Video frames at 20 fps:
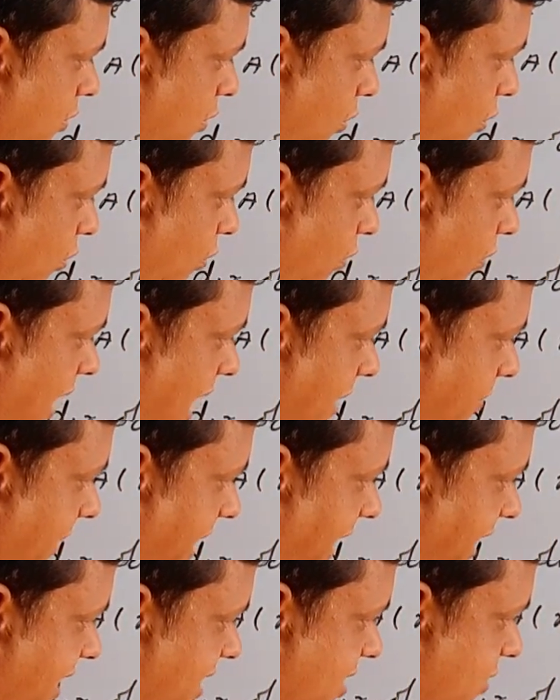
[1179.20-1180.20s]
y
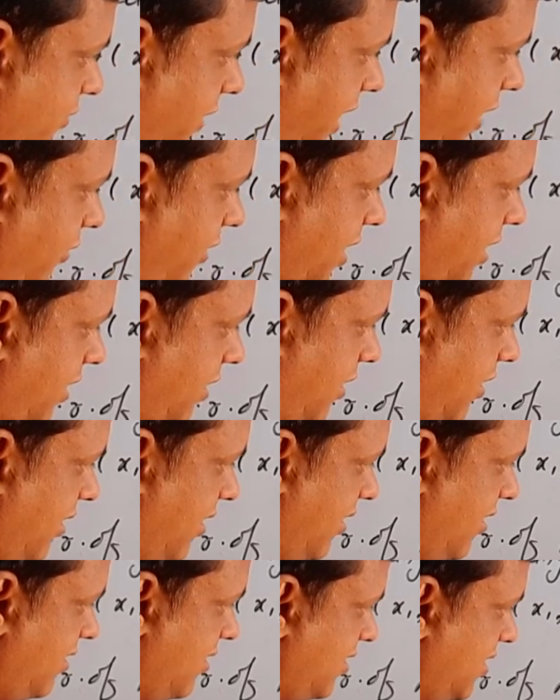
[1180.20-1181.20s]
minus y1,
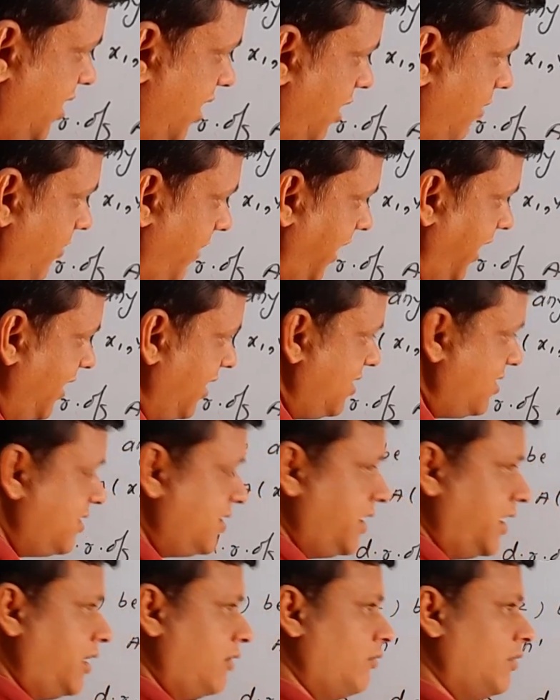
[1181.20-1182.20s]
z minus
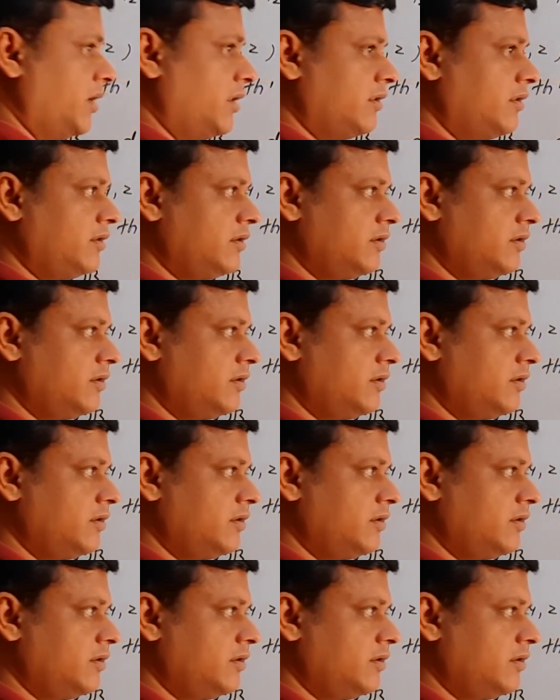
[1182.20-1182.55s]
z1.